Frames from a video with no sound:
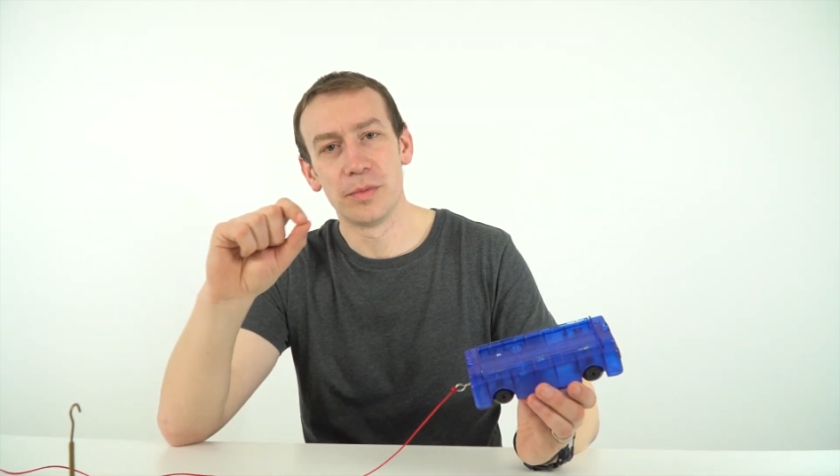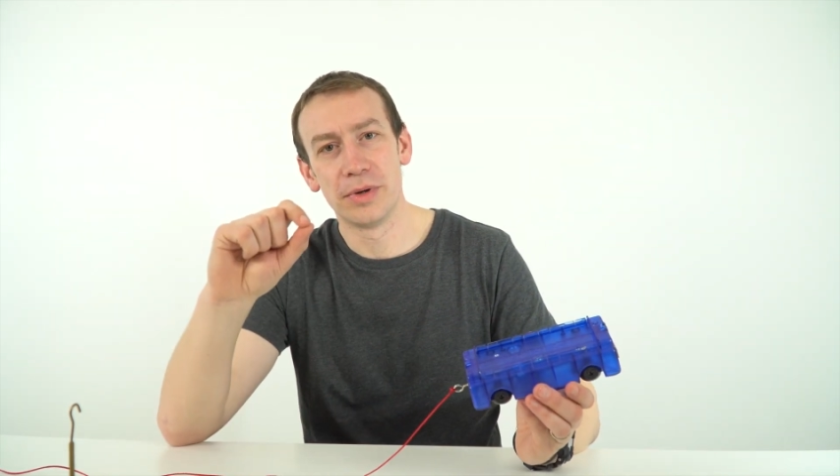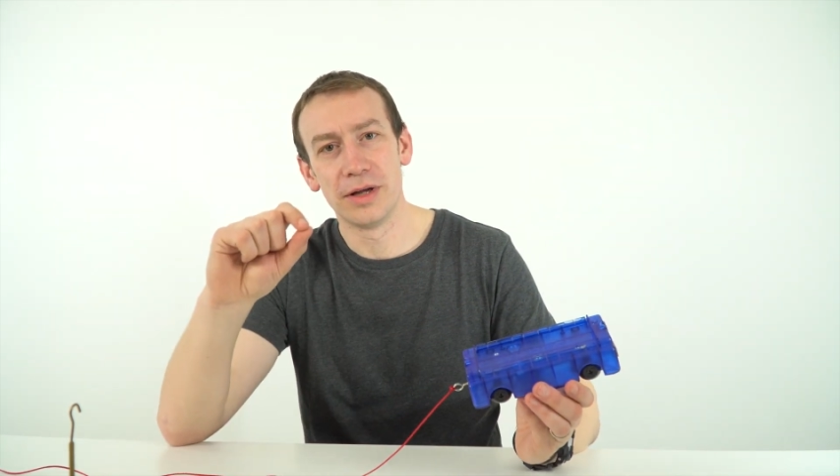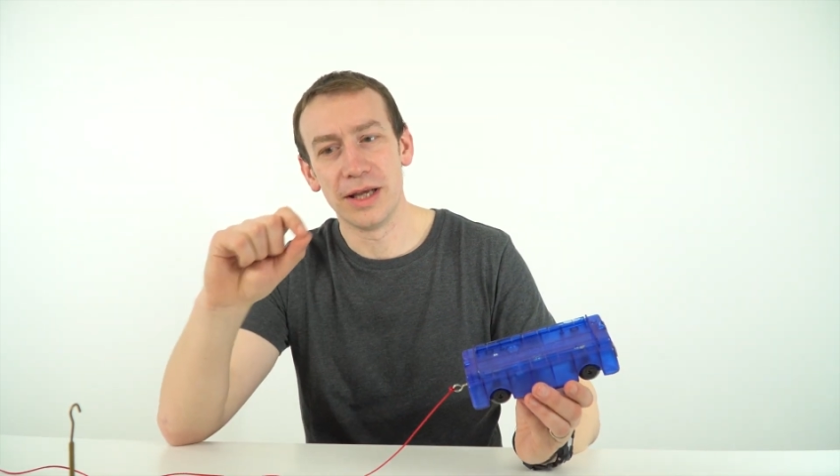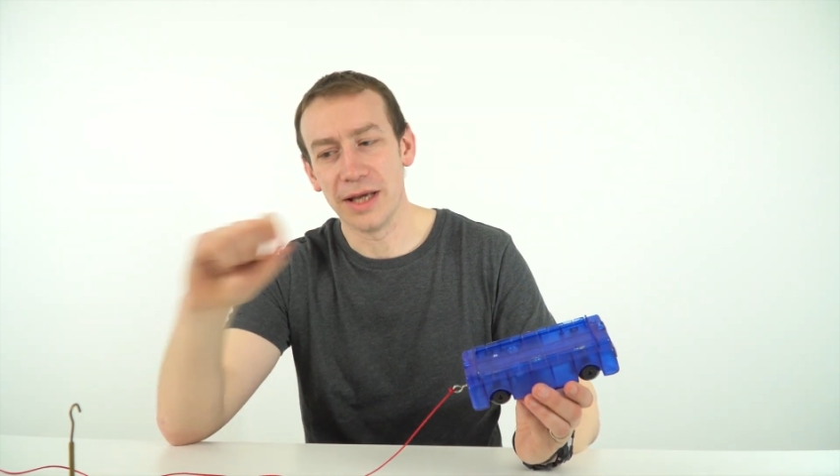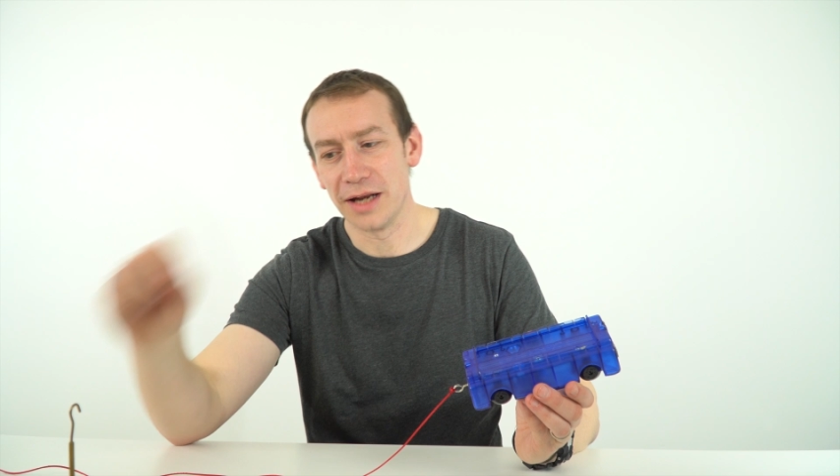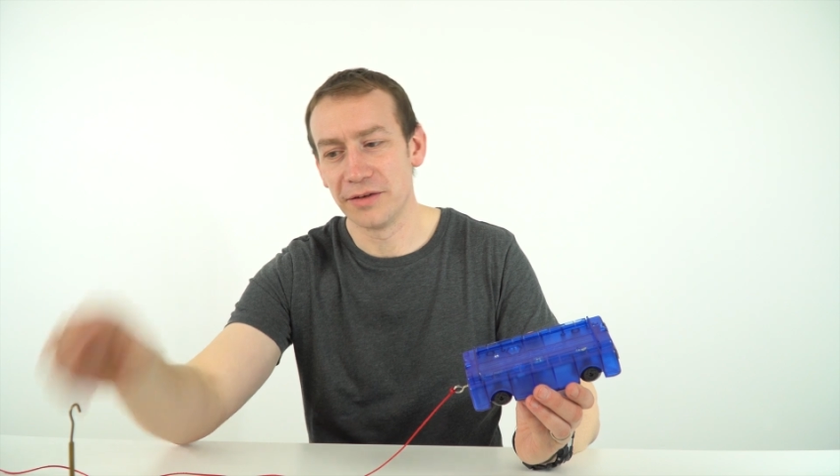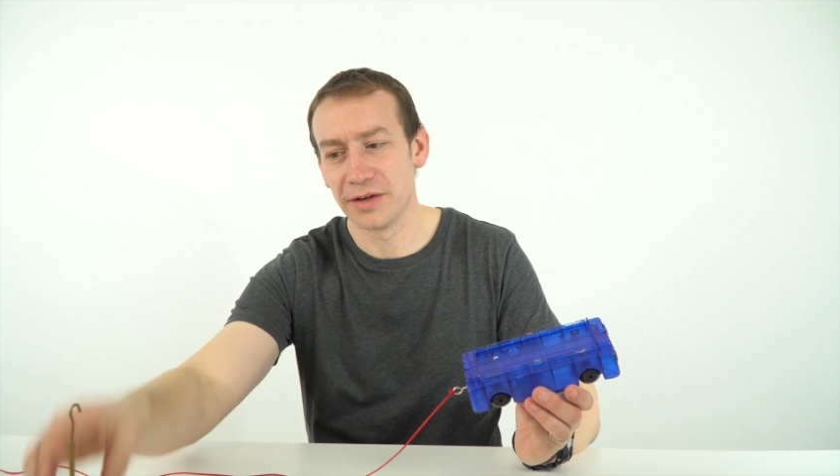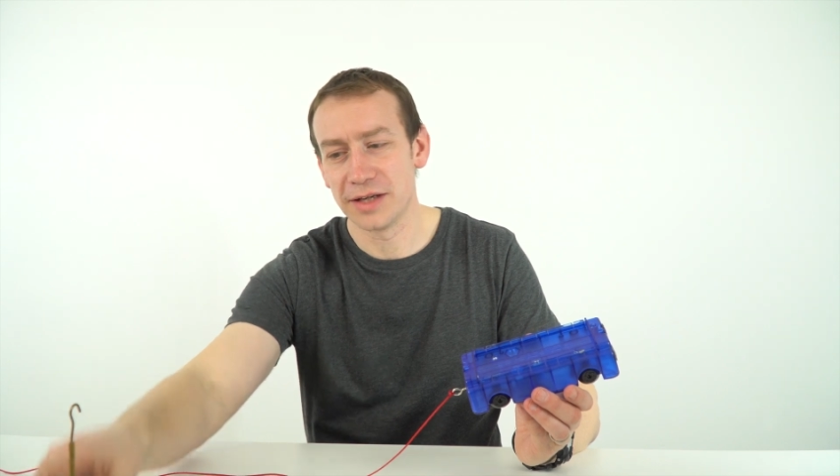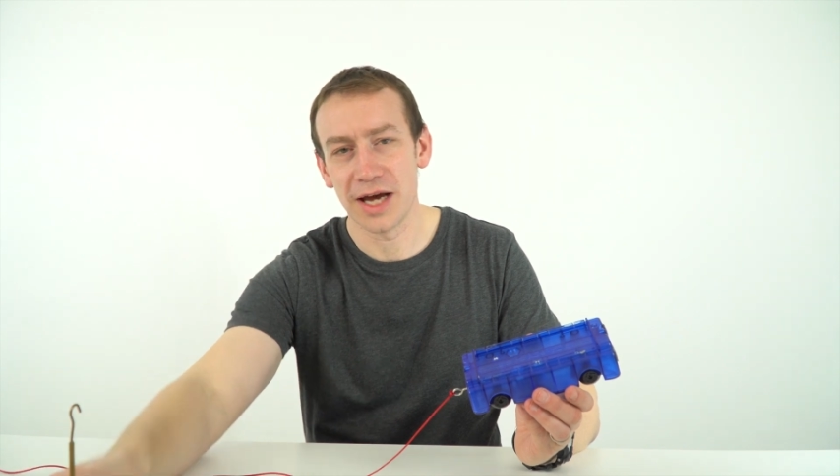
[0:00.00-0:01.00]
pulley and
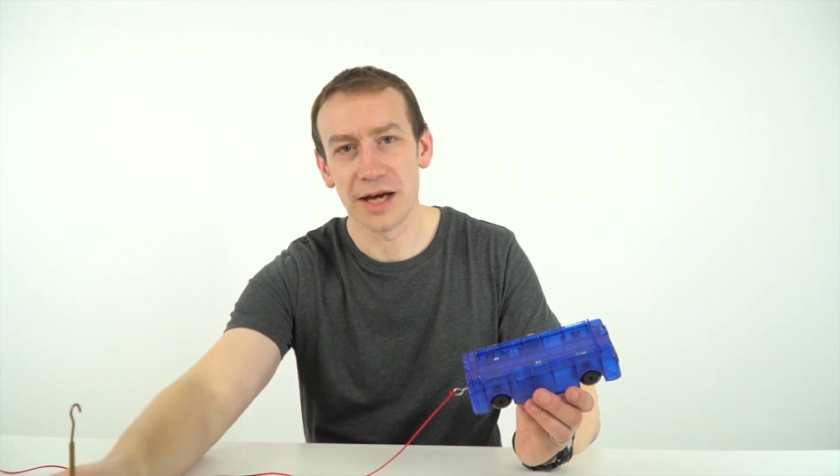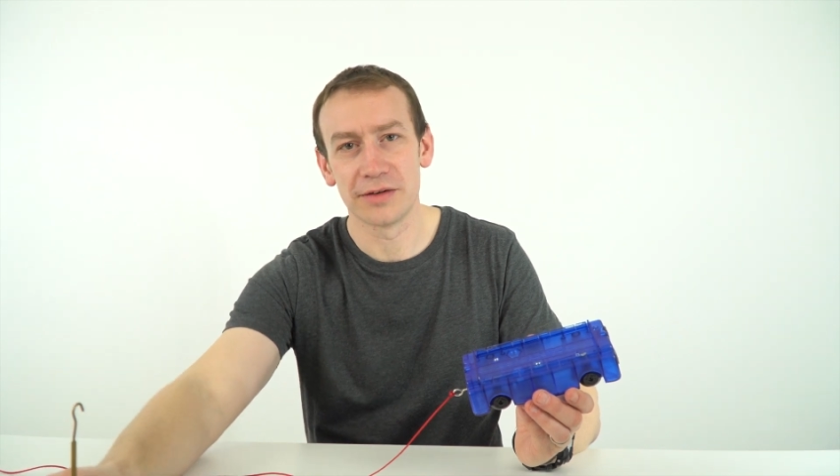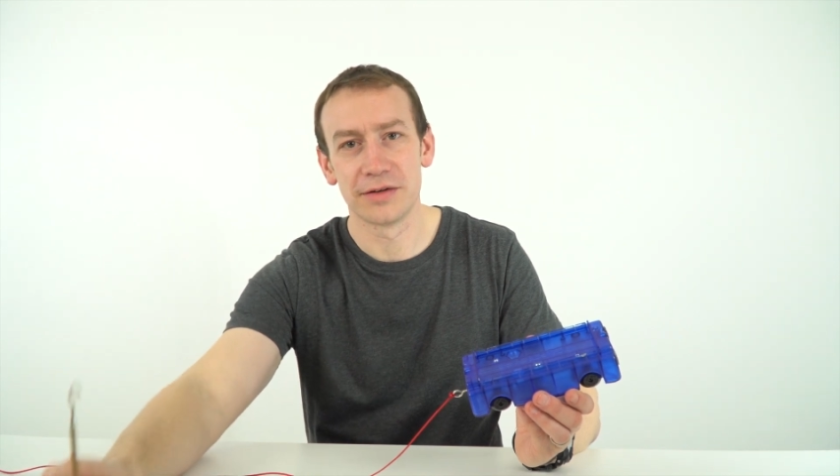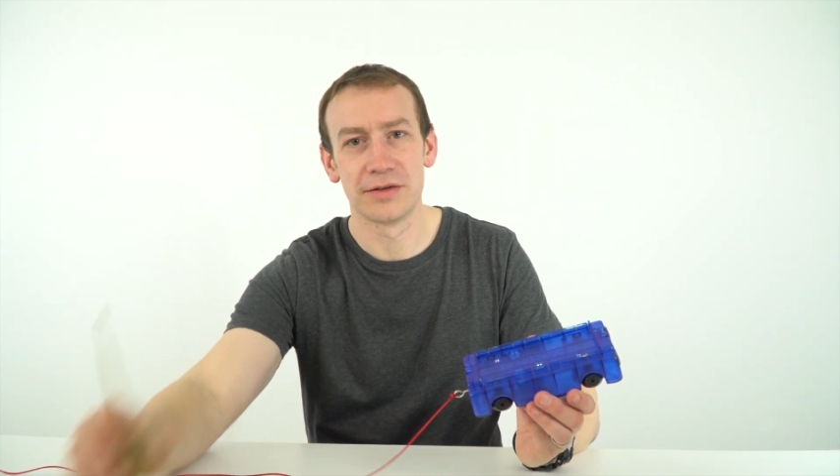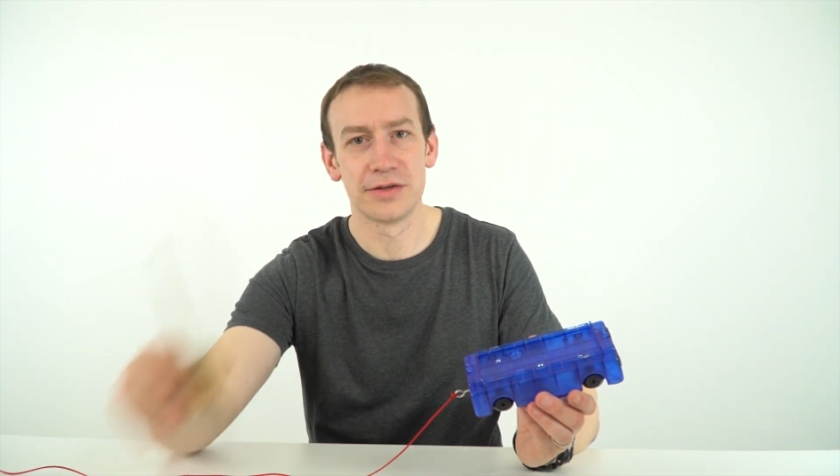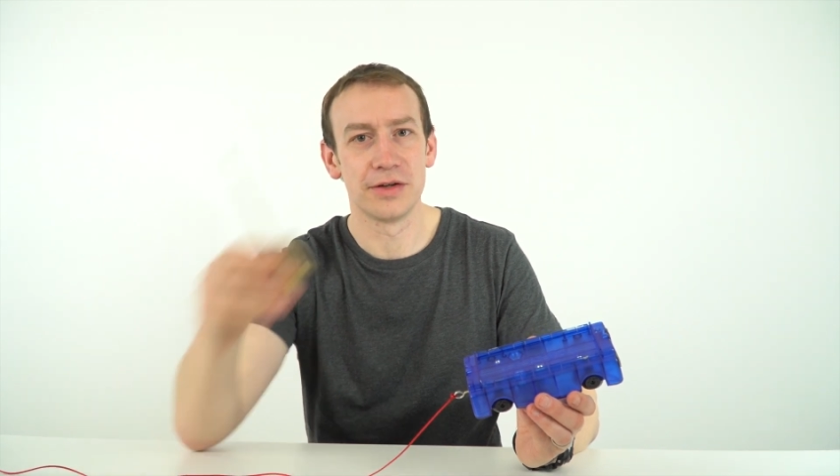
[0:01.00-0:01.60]
is attached